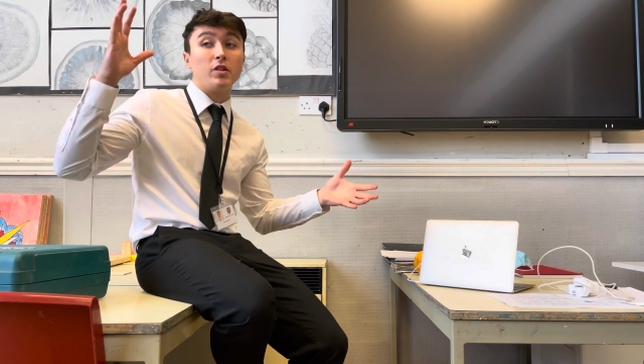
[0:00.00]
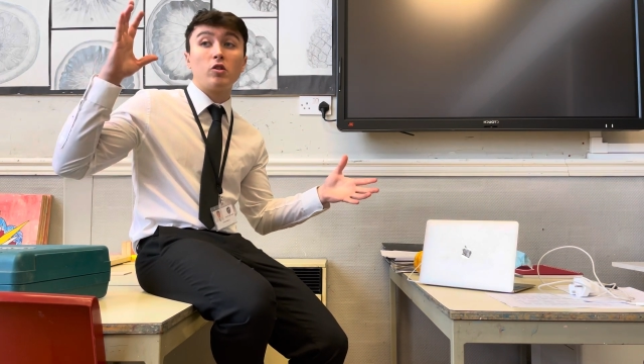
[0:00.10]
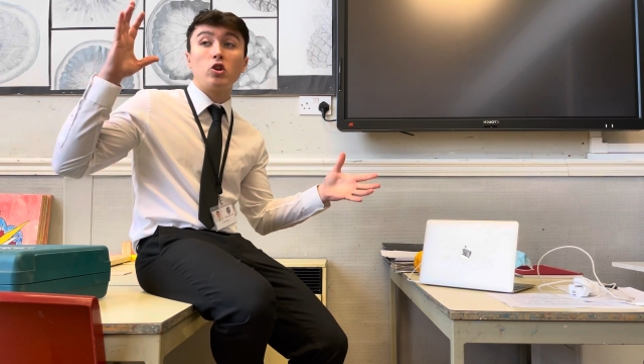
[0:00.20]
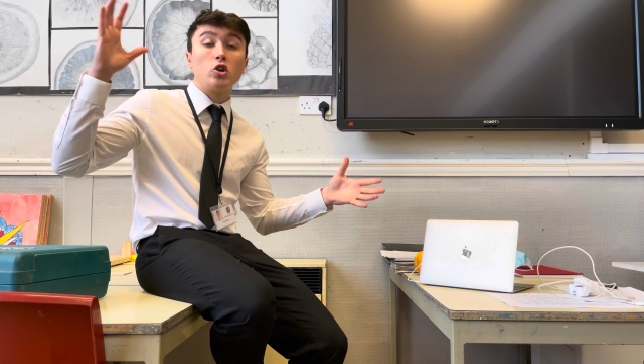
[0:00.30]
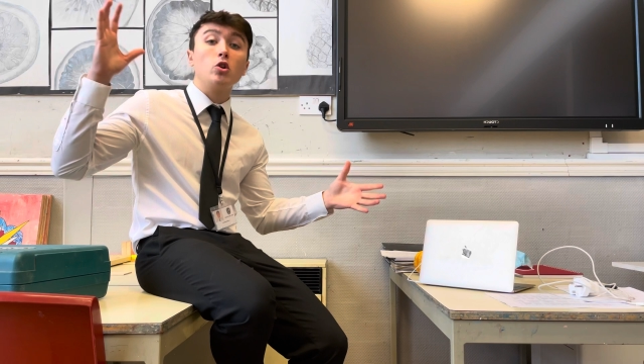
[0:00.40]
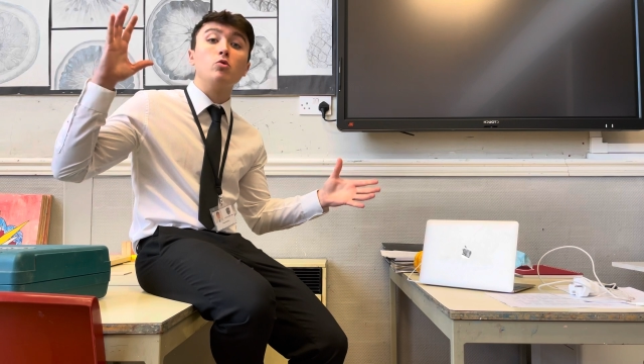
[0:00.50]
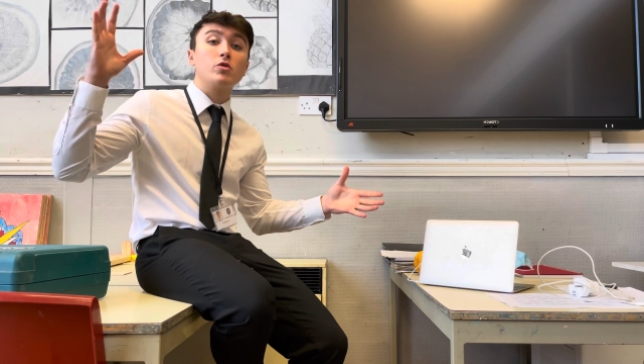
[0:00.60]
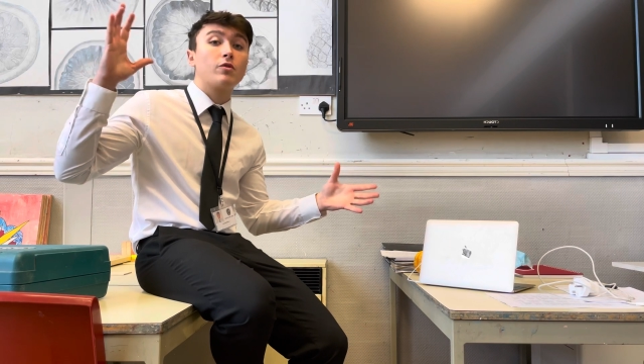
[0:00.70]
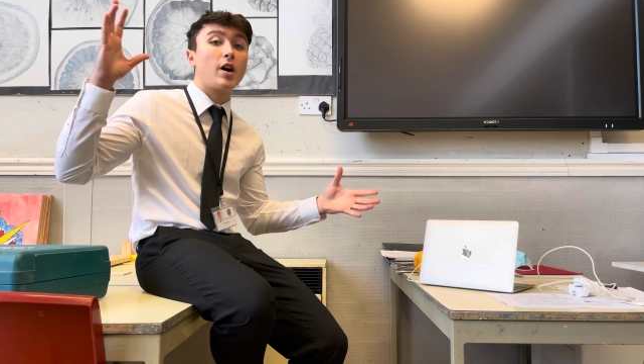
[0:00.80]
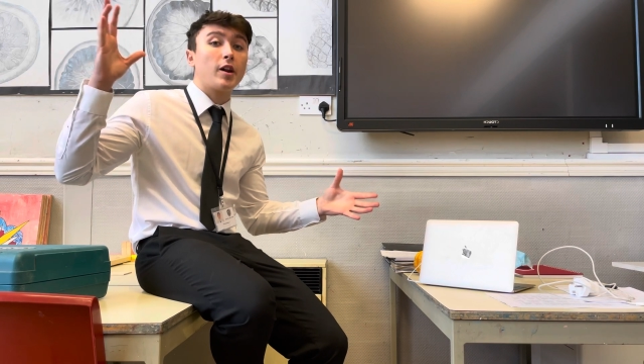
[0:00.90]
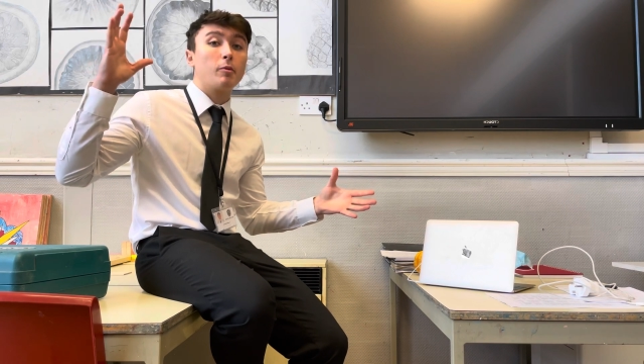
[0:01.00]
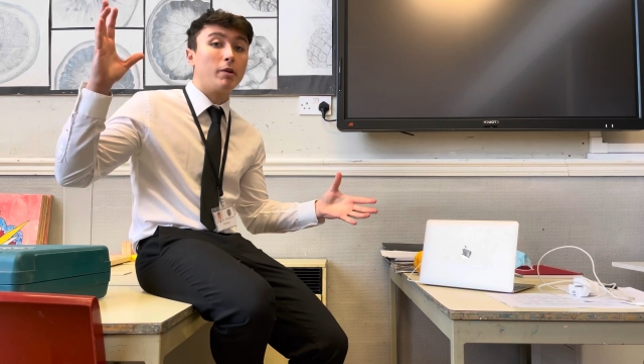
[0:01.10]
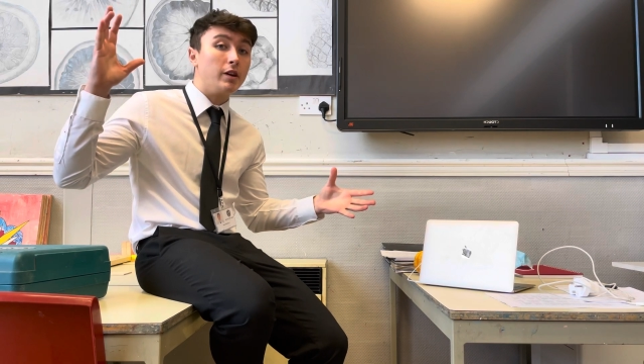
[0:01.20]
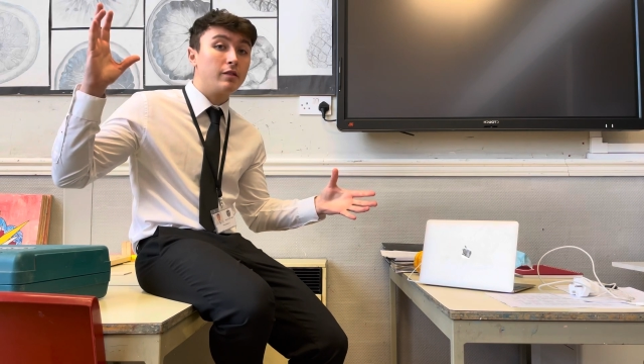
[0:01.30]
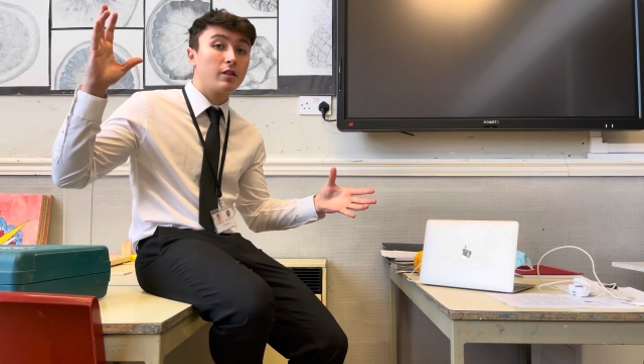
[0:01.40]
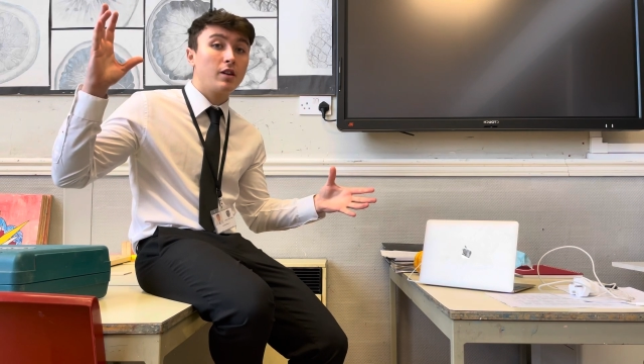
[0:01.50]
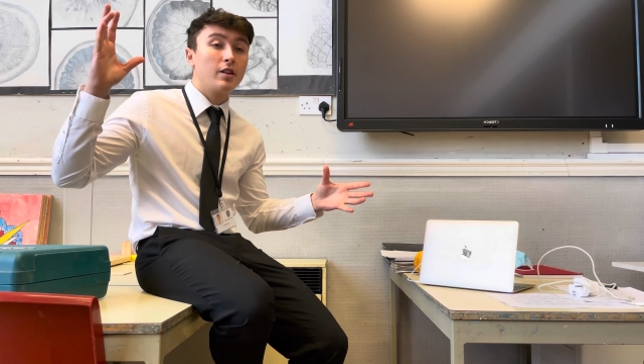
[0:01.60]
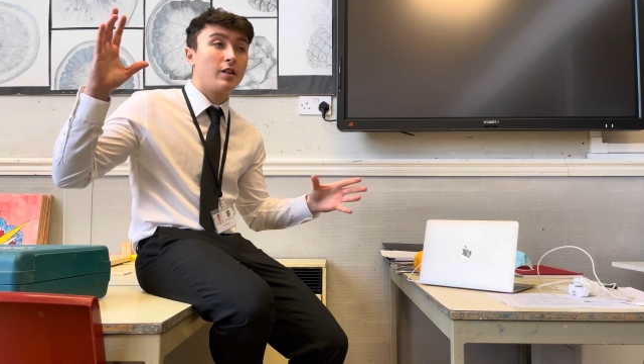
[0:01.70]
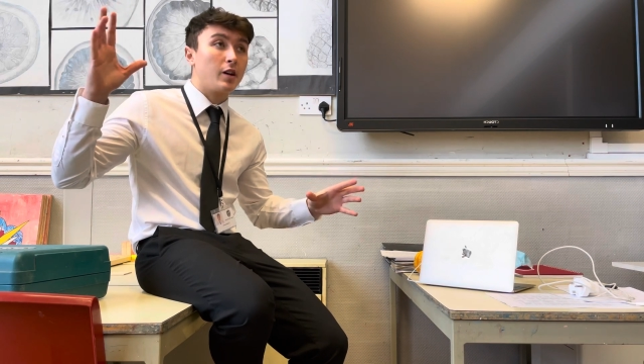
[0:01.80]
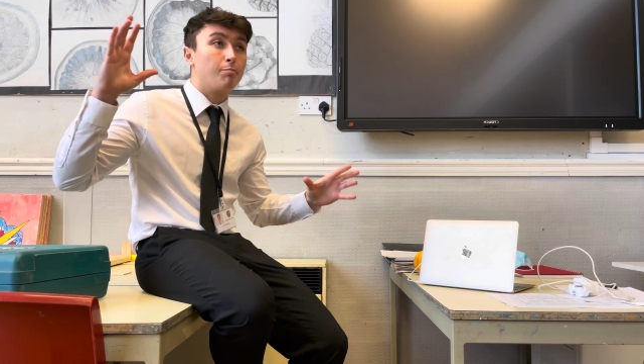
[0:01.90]
huge final piece that is
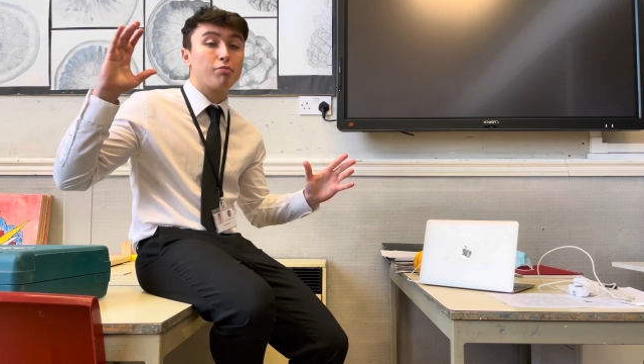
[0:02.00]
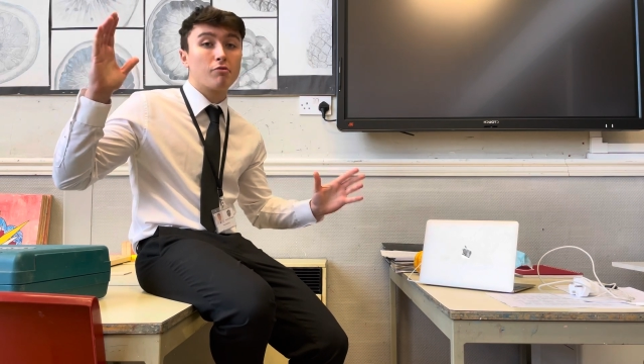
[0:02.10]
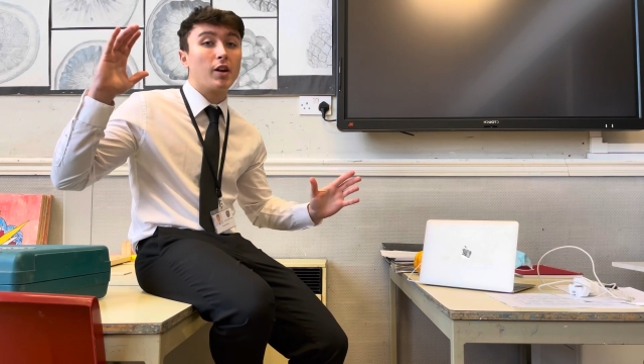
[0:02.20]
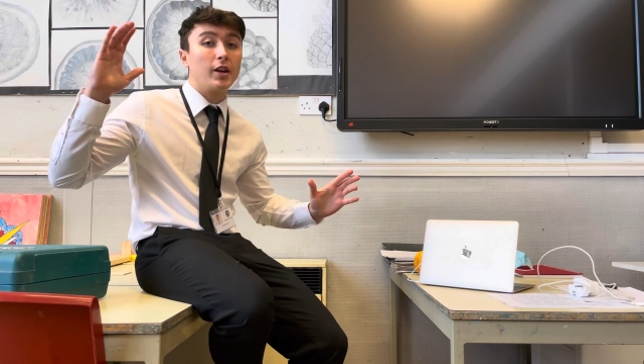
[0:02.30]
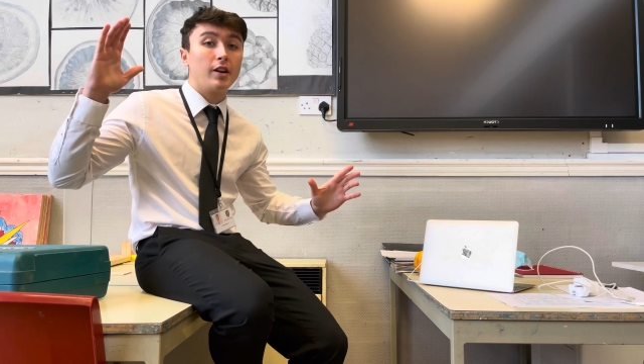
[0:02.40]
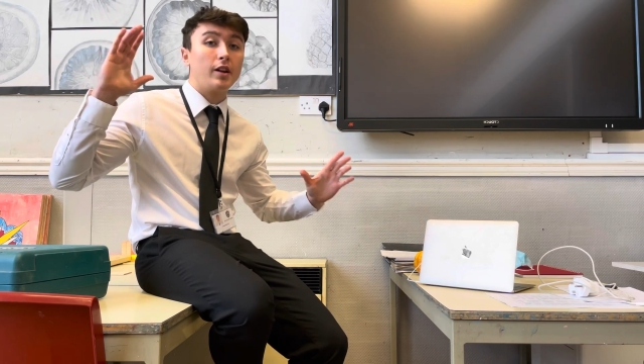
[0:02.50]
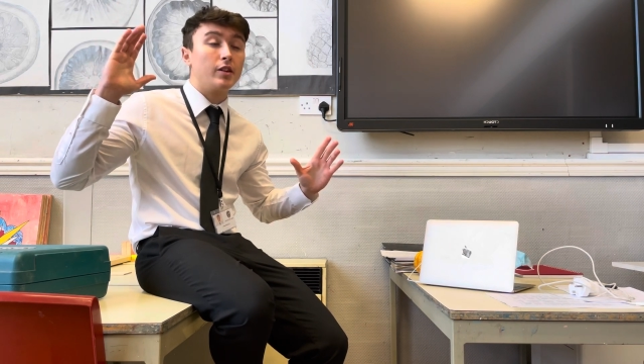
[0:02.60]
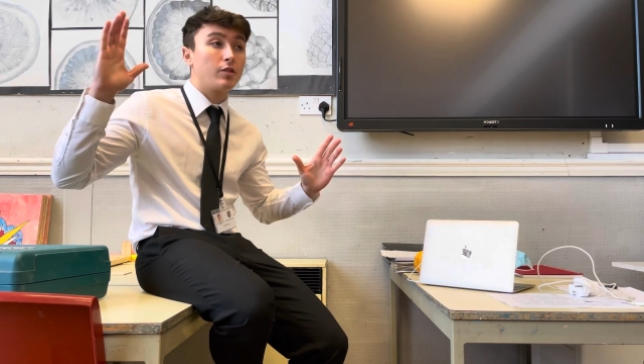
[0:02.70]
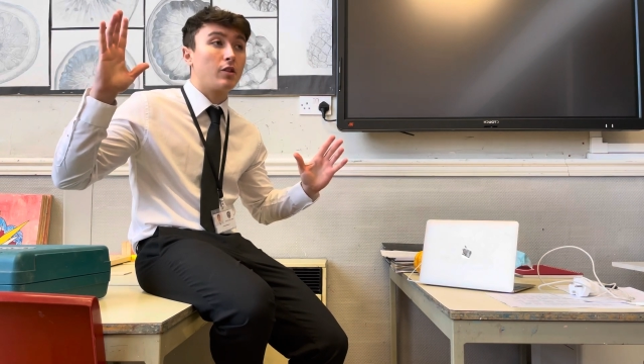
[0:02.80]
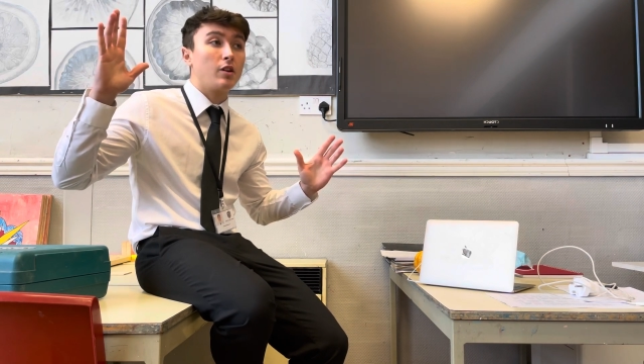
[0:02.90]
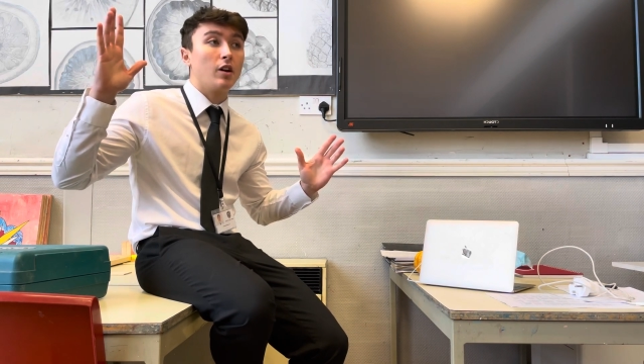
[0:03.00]
brilliant, and it's took you